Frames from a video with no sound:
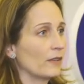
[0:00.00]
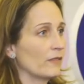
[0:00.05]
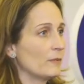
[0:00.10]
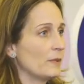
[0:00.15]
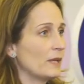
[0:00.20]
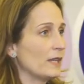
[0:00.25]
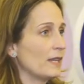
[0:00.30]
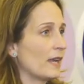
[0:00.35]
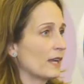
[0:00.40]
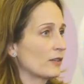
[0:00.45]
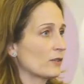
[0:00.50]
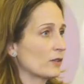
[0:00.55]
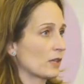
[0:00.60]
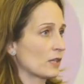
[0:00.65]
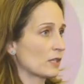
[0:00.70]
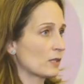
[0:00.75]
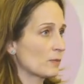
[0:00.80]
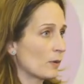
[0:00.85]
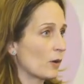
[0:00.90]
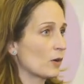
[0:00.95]
of pediatric
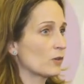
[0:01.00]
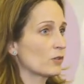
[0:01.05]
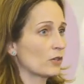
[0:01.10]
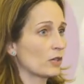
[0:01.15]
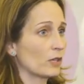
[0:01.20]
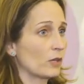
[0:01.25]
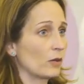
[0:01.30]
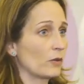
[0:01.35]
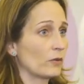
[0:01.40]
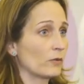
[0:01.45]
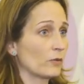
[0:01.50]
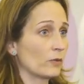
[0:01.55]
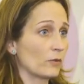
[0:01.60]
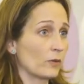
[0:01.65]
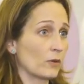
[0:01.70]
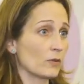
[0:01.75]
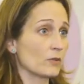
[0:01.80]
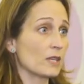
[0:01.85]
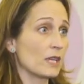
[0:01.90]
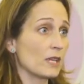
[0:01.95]
exposure to go through
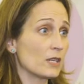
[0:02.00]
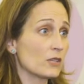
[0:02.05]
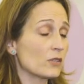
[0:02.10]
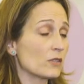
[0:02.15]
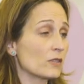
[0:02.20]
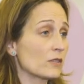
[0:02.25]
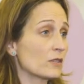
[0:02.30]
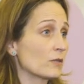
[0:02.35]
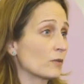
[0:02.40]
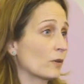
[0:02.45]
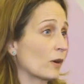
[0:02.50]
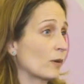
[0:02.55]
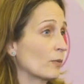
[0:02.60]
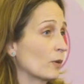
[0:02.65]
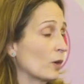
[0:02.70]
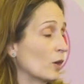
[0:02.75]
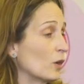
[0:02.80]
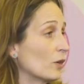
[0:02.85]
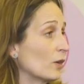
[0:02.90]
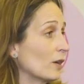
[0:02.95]
rotations through our
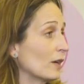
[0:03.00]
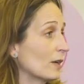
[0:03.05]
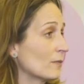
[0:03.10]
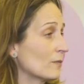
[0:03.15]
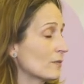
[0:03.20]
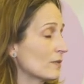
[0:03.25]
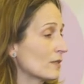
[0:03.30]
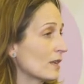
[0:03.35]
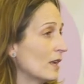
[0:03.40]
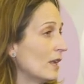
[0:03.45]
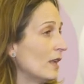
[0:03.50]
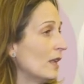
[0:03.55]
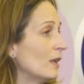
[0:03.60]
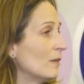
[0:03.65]
programs,